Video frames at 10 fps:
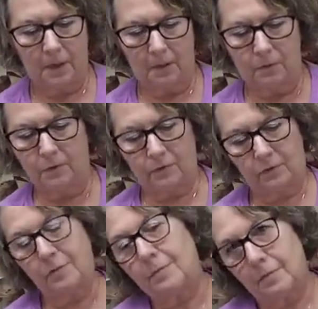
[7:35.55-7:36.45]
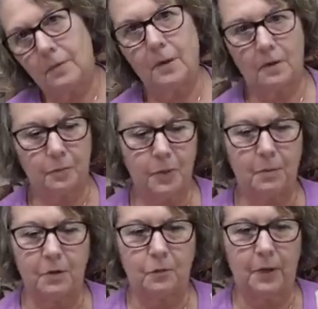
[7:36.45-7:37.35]
which is pretty
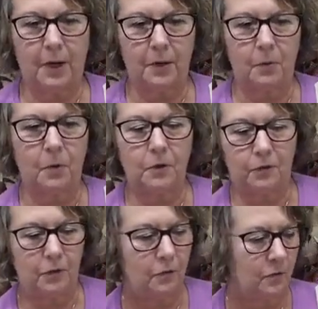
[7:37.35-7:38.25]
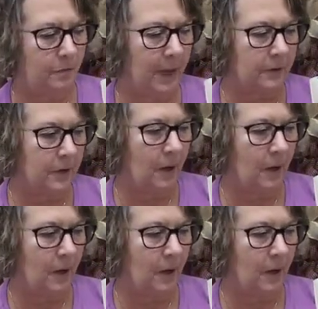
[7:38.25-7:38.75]
much what I always use, is battery